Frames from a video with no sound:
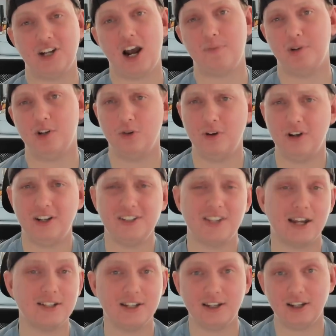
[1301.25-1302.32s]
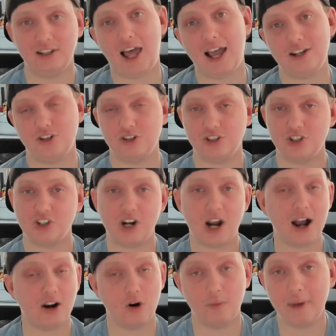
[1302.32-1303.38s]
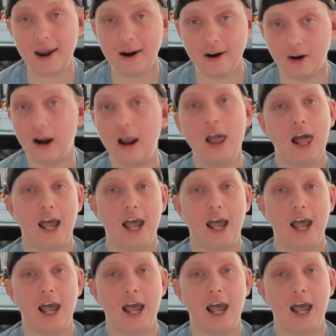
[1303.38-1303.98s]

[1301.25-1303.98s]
opportunities as he did last year's Chicago Bear,